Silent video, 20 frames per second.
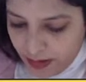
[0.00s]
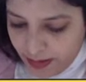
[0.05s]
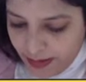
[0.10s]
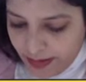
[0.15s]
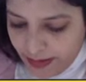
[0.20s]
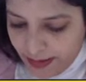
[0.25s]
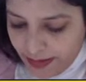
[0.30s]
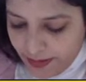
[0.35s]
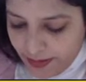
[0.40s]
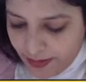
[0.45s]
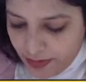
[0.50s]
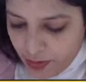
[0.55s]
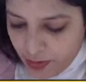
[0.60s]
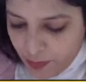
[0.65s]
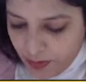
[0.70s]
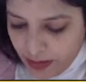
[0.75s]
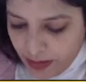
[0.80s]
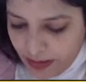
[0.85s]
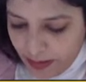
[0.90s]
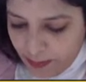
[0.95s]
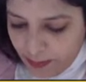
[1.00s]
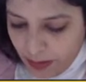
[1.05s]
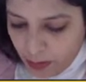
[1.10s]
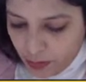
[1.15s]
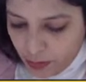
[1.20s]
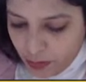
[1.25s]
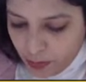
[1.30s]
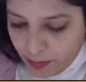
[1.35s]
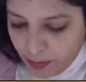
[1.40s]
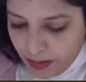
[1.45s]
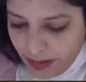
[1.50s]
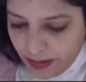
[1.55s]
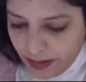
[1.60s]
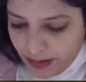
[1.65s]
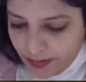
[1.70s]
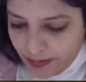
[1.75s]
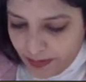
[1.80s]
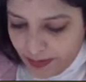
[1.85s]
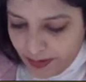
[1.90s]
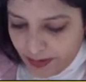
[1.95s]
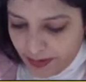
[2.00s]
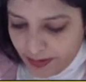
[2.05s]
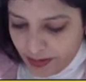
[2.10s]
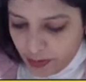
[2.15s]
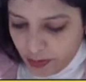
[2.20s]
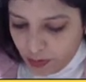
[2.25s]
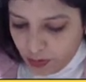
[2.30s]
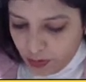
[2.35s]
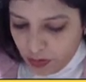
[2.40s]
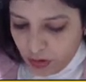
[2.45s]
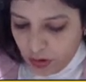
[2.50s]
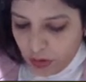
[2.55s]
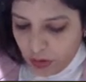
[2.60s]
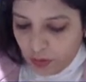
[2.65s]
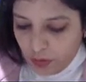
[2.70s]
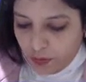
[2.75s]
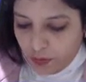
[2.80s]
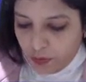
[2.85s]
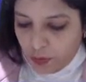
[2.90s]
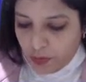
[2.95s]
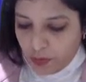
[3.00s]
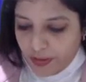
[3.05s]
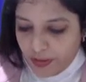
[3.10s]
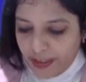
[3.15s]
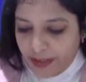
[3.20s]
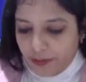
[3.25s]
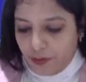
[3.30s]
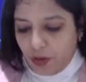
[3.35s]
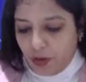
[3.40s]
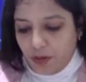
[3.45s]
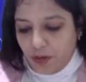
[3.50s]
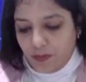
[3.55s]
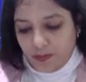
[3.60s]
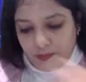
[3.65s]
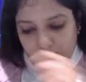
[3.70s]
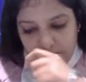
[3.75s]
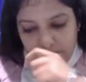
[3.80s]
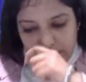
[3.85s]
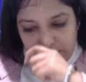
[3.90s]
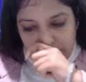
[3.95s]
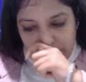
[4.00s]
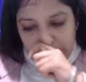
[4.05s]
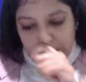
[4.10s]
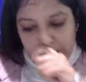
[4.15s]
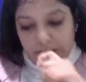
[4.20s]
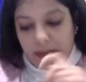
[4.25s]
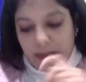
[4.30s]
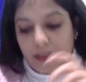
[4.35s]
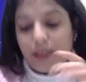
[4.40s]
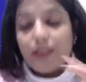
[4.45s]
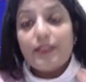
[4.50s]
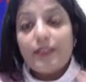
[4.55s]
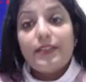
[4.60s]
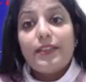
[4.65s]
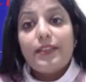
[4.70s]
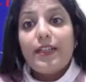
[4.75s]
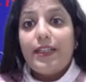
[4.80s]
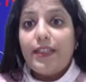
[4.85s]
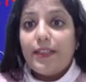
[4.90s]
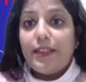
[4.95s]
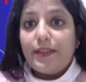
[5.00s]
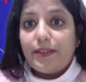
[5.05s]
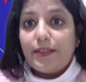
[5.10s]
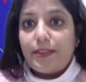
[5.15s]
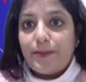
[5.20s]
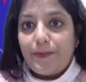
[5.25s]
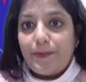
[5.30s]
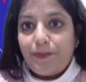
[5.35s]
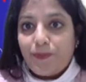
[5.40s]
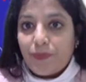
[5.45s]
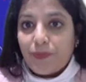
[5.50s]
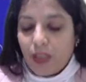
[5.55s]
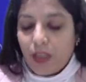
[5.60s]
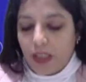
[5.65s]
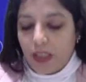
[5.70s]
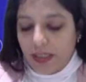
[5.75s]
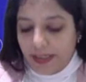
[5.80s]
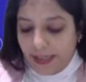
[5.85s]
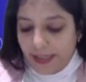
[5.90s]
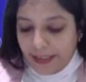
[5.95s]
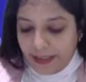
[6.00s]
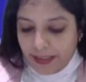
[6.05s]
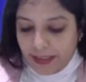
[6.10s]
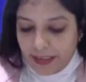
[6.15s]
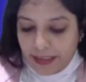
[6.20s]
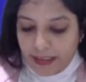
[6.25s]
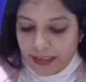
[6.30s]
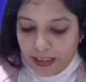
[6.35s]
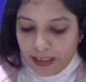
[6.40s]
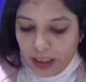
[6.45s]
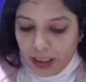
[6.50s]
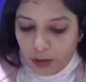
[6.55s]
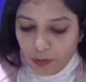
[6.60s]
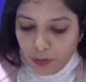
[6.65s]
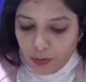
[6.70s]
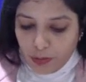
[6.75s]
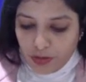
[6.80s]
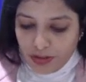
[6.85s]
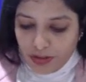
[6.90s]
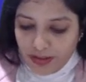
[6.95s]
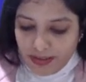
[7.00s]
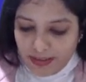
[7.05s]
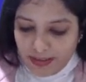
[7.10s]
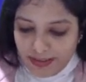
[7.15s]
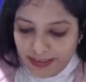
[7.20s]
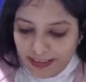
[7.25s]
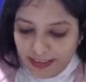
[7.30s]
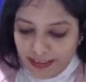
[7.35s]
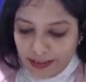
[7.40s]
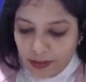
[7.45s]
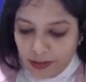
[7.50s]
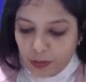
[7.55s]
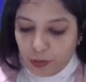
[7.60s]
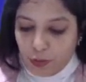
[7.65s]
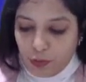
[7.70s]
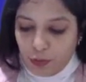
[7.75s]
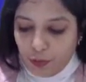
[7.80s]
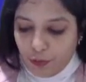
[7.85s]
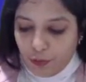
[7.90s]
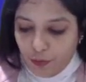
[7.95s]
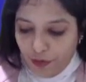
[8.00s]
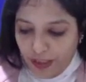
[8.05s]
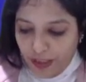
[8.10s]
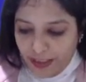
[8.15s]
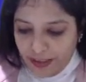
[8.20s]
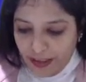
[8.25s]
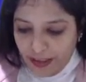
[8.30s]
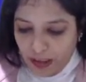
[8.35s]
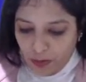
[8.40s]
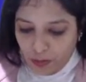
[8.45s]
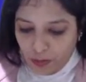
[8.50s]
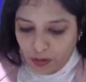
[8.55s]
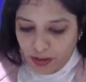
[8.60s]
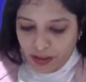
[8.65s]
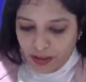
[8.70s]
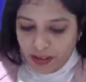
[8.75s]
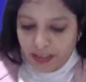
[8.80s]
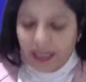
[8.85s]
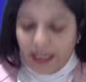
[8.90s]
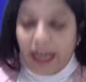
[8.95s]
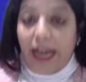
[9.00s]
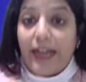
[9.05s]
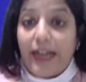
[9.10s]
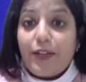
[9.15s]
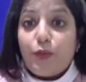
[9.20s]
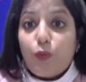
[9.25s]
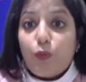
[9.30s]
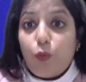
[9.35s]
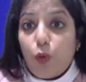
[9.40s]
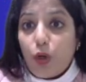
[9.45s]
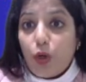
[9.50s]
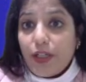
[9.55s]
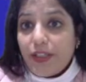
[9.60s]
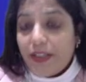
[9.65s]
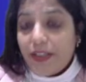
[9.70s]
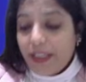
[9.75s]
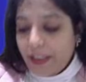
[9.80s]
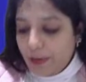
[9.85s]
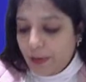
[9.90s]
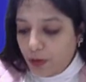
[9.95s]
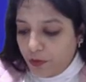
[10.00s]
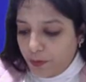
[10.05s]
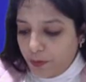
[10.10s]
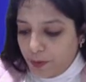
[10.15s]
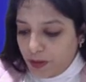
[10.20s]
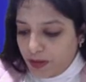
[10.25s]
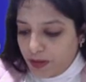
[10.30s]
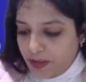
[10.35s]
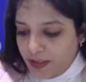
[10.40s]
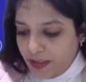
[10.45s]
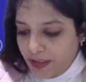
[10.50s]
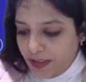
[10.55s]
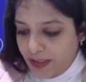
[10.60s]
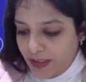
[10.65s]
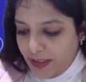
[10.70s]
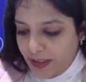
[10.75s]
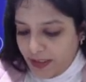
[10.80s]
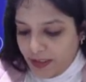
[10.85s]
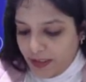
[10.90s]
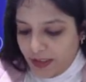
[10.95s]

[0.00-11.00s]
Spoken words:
interest will come out to be 3048 for 3 years, right? Now you just need to find out at what rate of percent